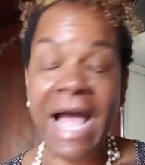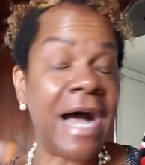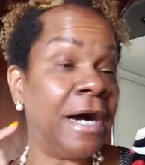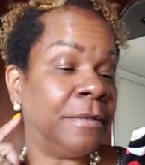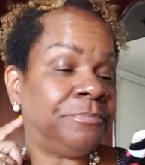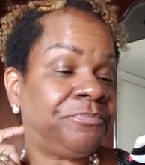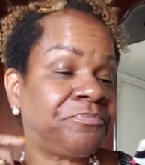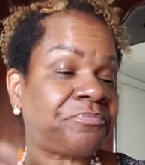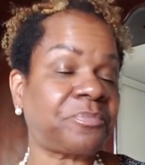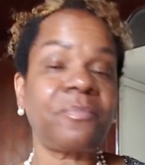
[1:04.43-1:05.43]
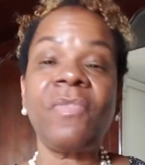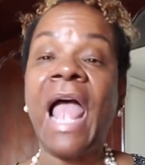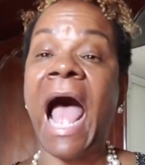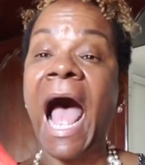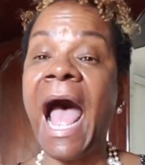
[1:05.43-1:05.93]

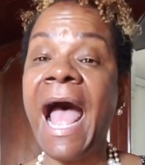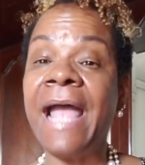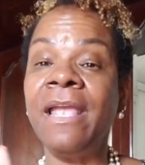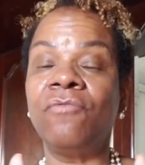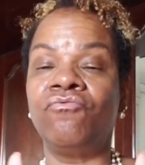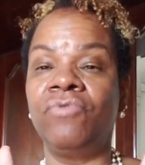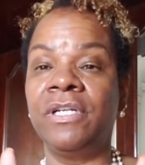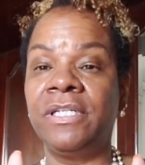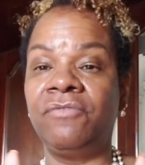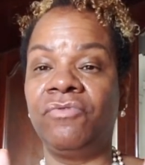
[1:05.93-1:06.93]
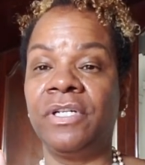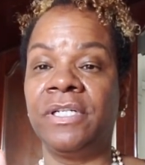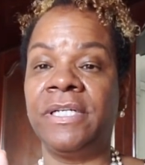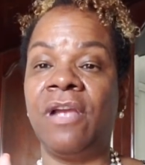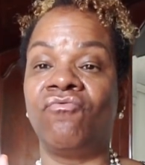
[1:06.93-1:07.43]
I really
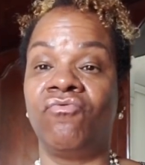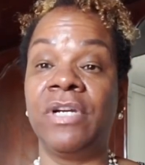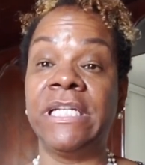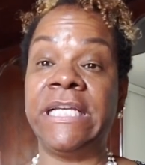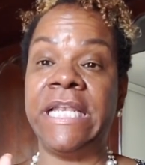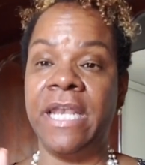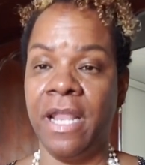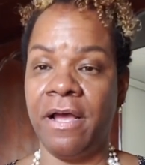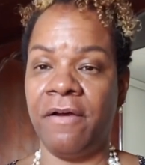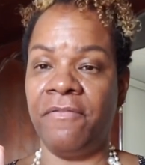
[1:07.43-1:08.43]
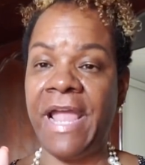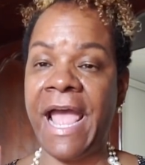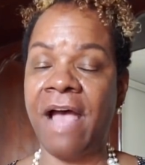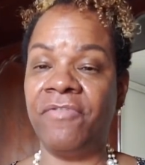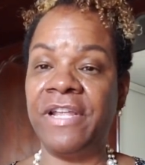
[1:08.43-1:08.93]
love
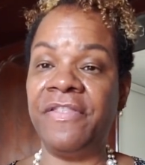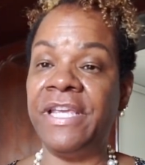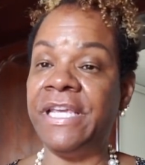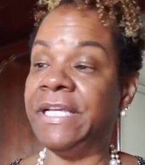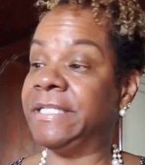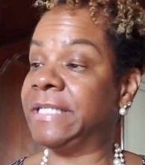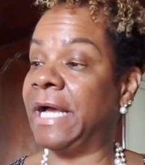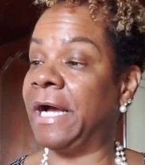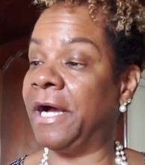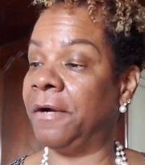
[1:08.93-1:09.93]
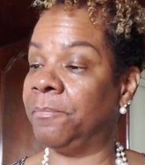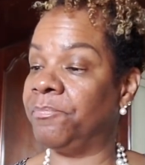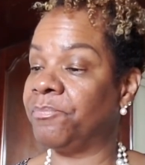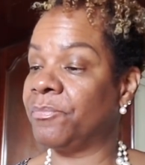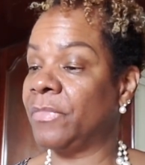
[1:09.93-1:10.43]
having these
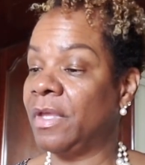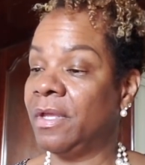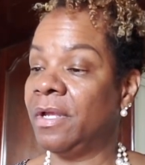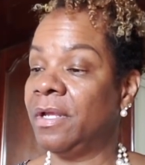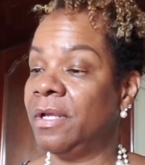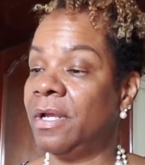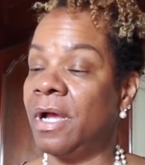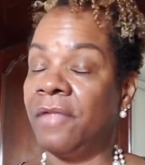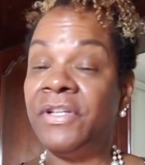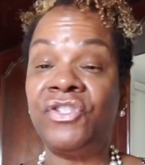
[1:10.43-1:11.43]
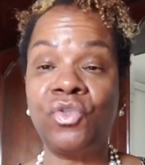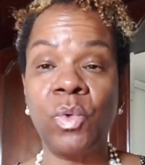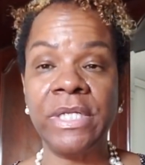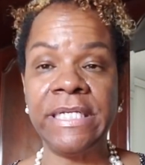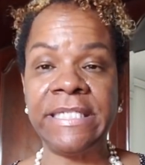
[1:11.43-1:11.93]

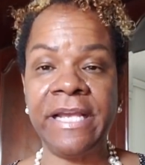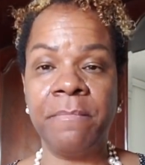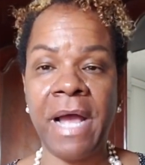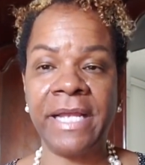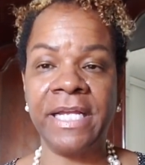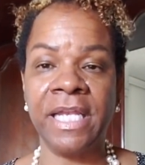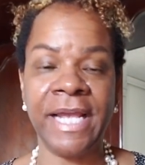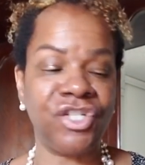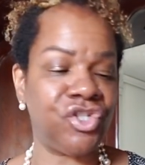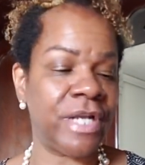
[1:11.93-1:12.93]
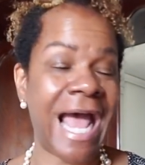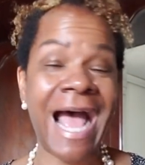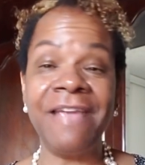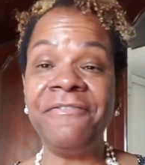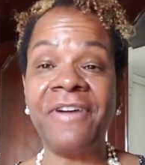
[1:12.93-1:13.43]
twillies in my collection.
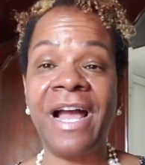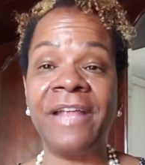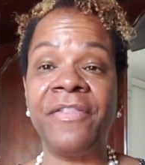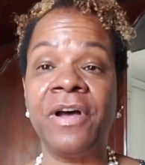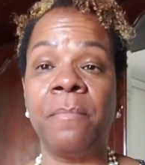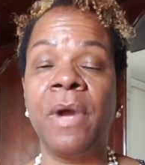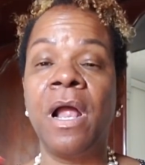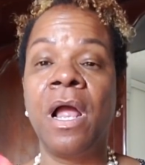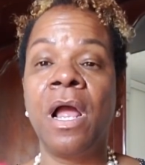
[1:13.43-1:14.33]
I find them